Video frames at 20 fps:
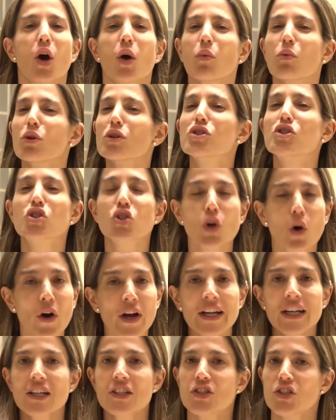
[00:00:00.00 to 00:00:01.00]
will
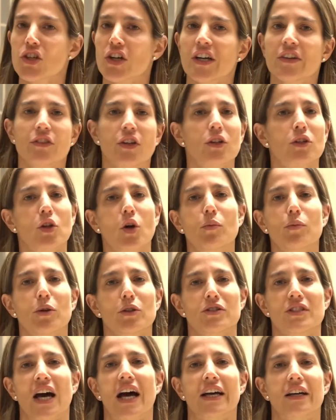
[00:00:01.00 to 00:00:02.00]
join us during the global
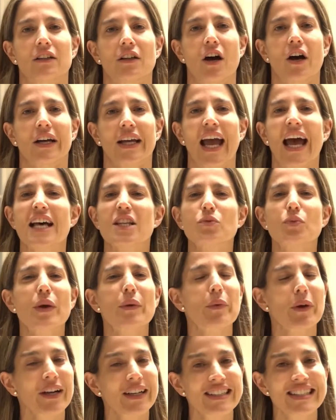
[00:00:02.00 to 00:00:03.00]
dialogue as we
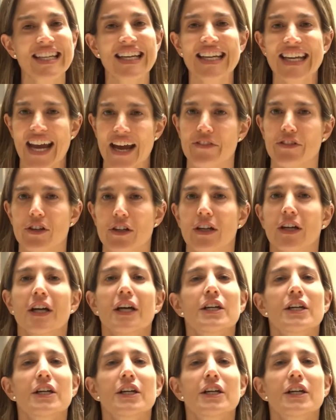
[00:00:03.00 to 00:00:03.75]
work together